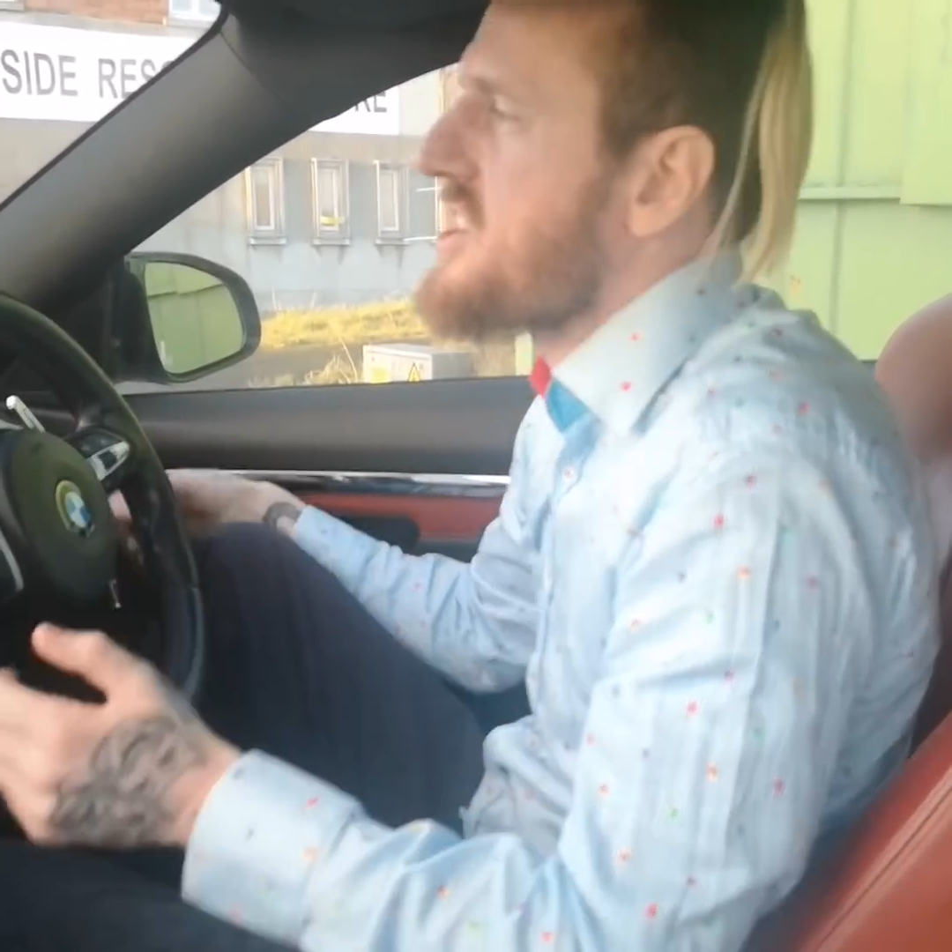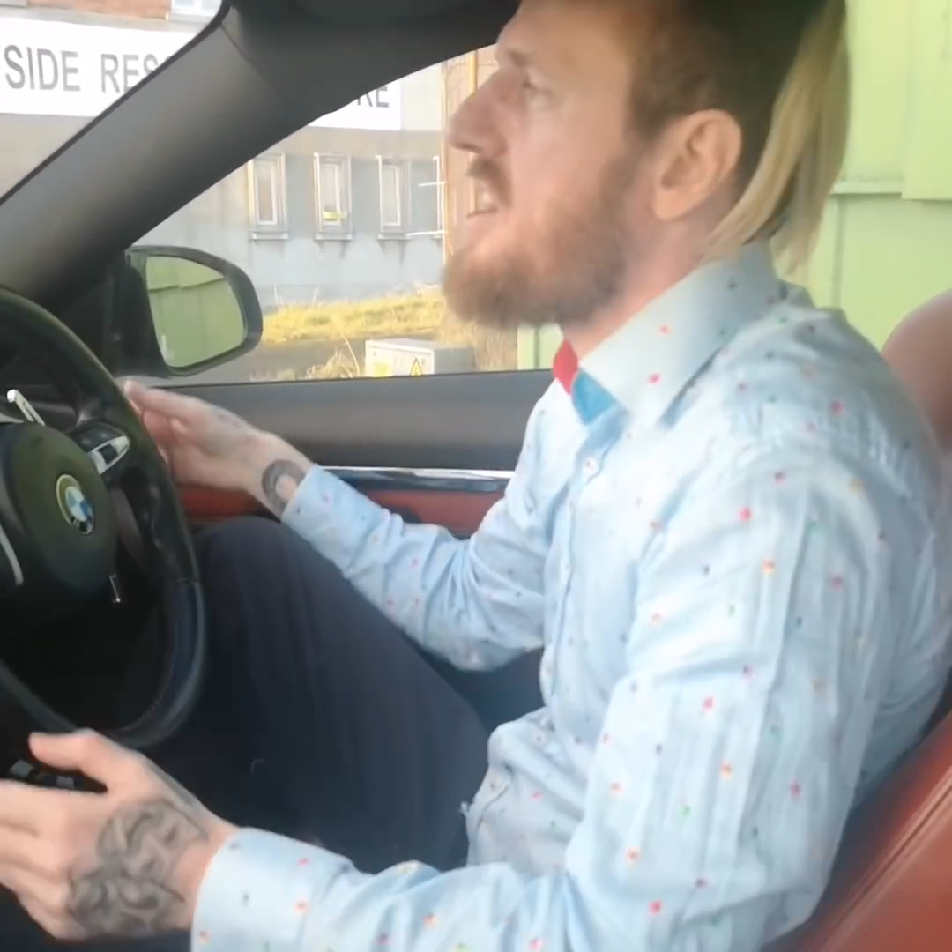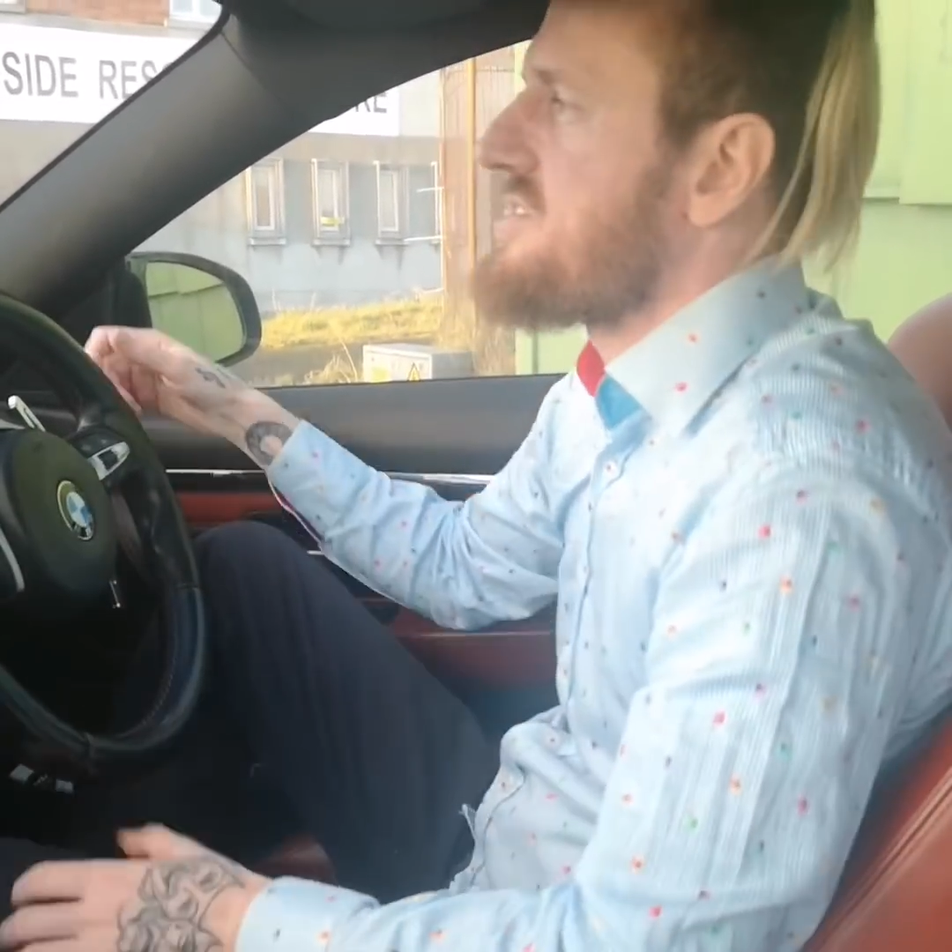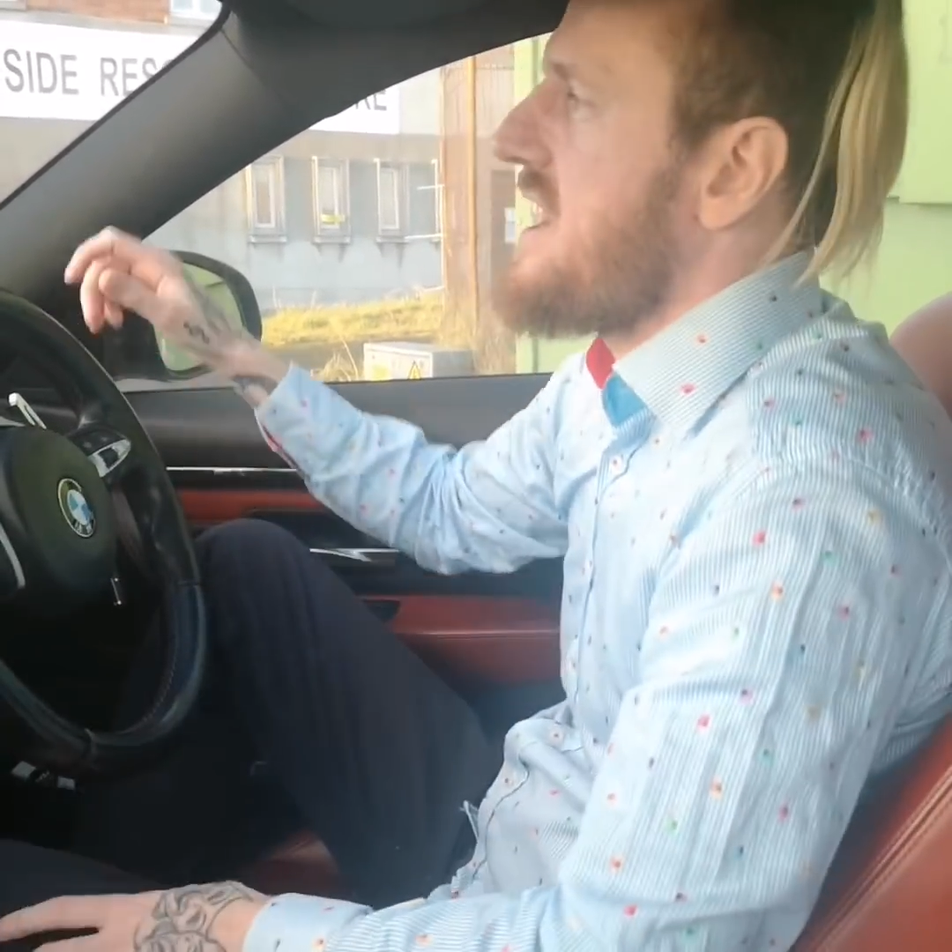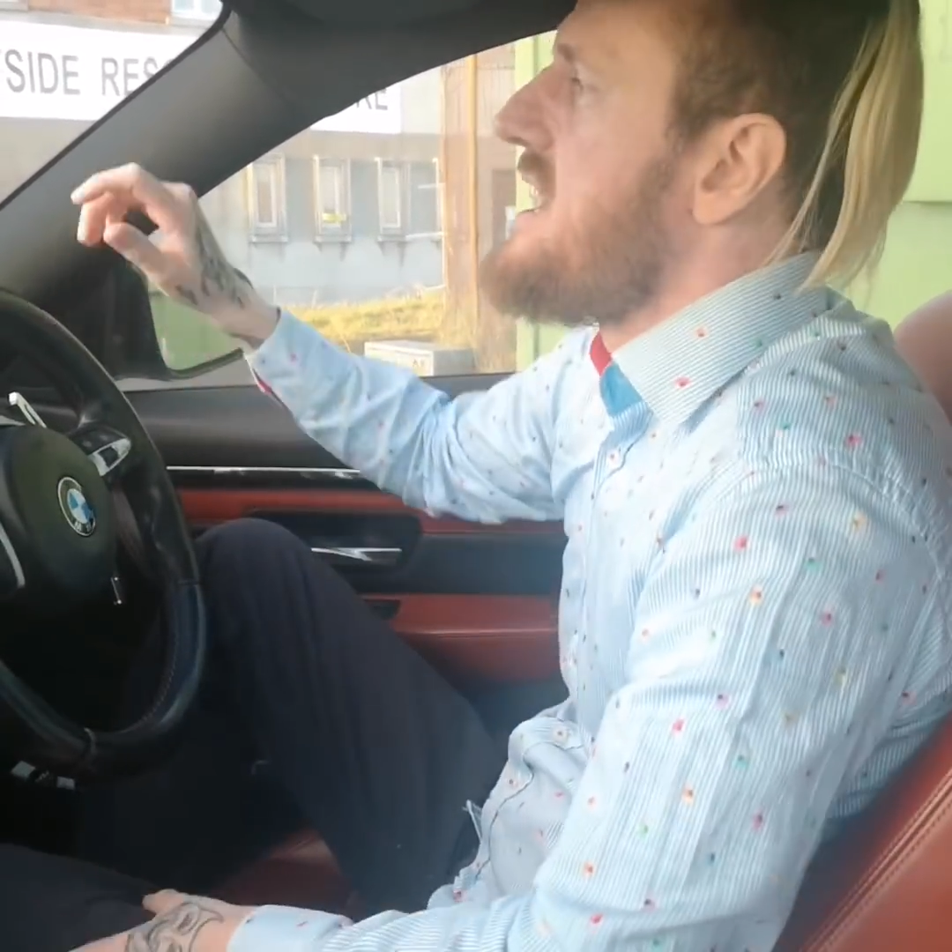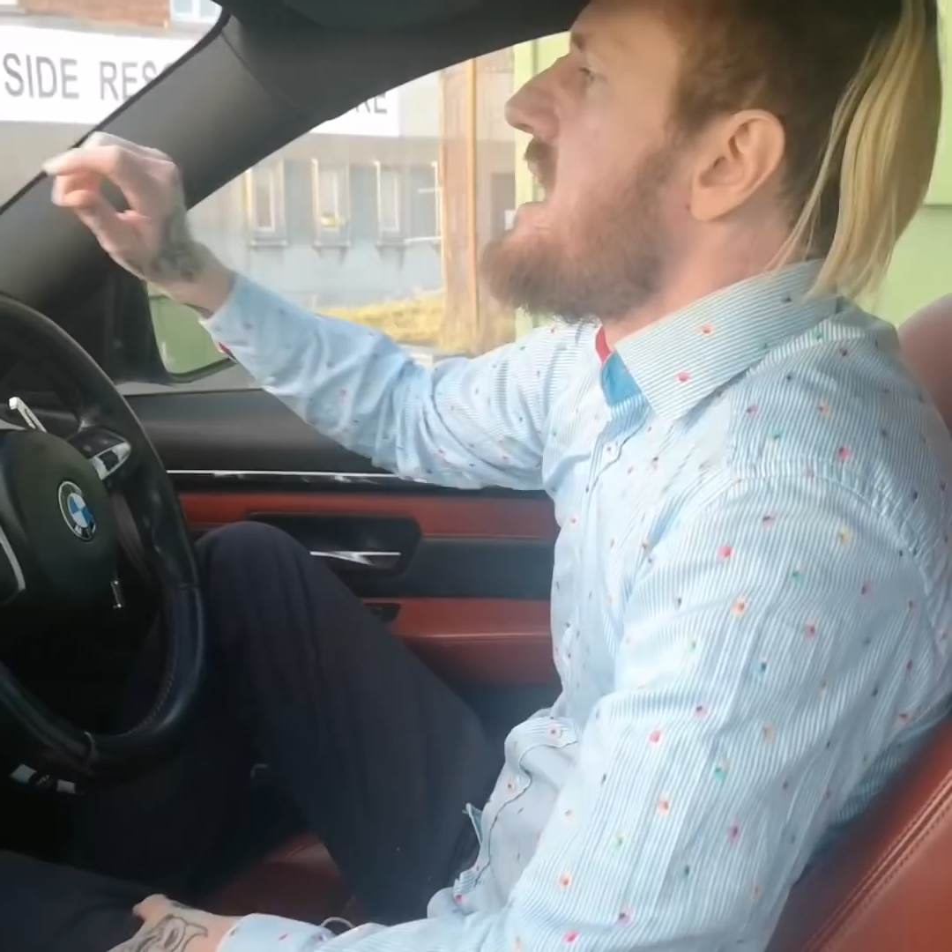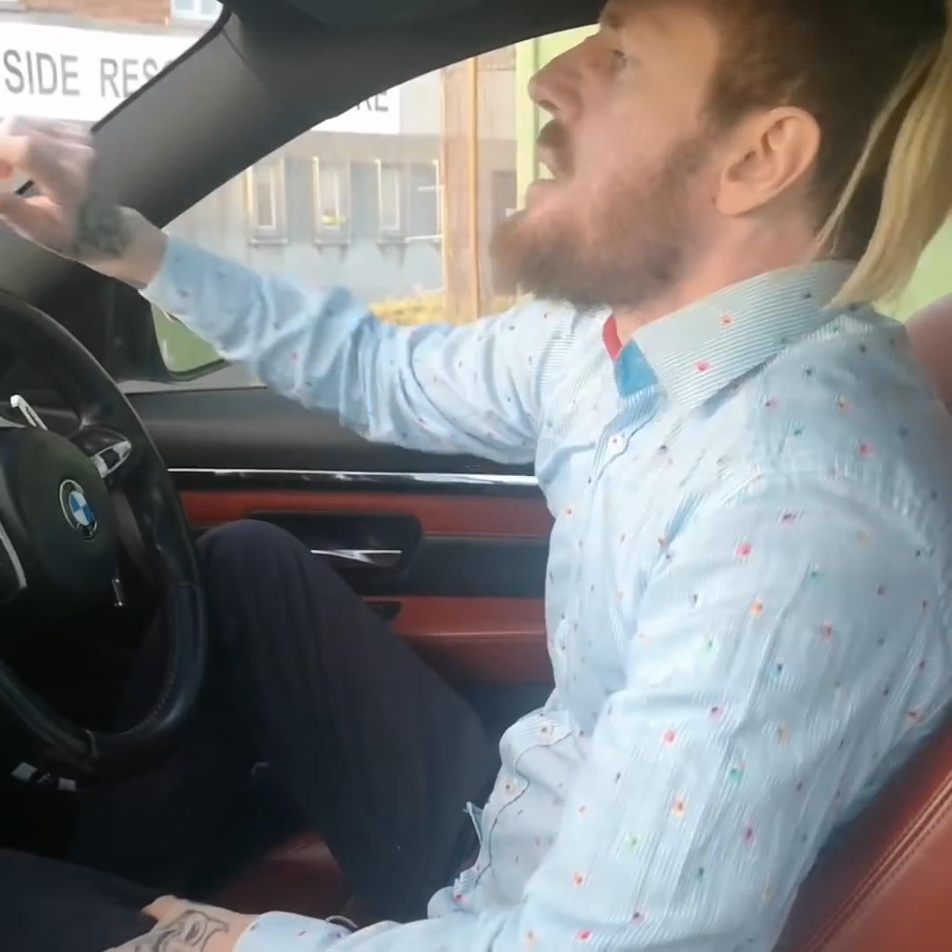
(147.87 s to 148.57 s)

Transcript: country.